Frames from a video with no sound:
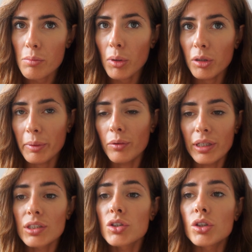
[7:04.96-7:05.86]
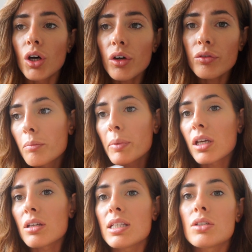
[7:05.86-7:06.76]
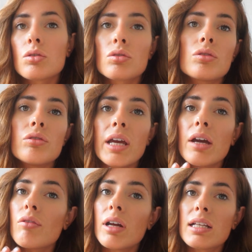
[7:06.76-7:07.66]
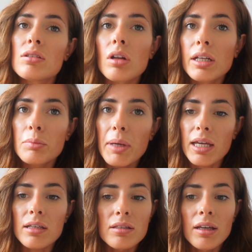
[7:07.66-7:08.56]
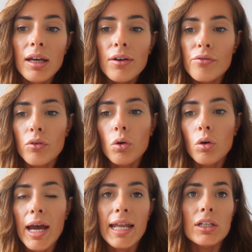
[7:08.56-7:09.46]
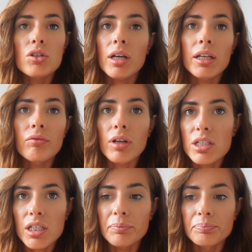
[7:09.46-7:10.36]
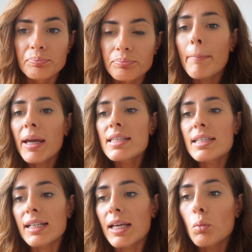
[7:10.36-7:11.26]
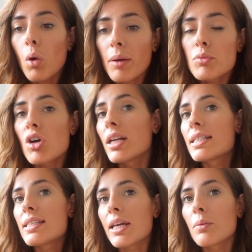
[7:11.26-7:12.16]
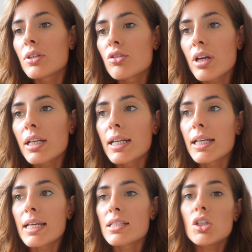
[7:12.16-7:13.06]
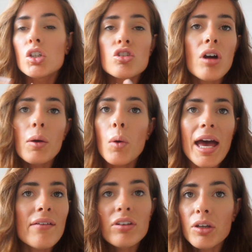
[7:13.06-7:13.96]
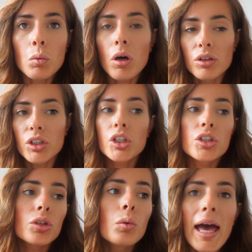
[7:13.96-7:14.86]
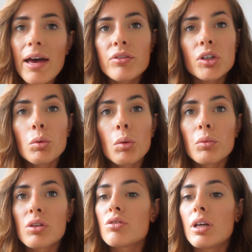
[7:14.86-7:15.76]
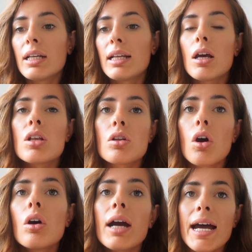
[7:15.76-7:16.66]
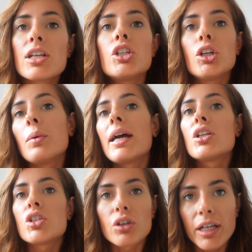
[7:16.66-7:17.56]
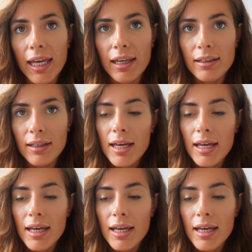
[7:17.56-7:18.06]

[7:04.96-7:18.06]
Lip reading: the bodybuilding stuff because it does create a really solid base for any training regime. And basically what I'm trying to say with training is you could try whatever you want, you could do whatever you want with training as long as you enjoy it.